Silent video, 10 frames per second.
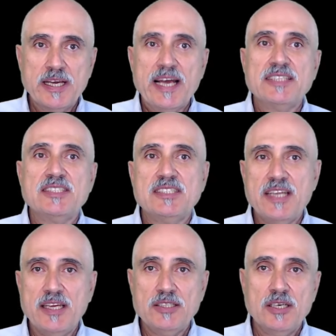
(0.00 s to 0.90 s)
and
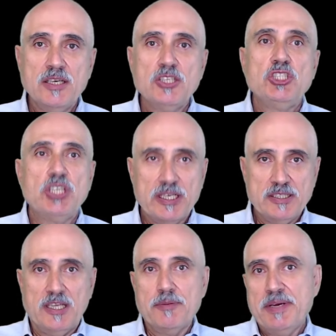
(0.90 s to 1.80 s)
stayed just
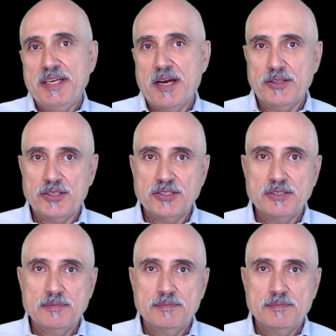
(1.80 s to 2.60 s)
like many others.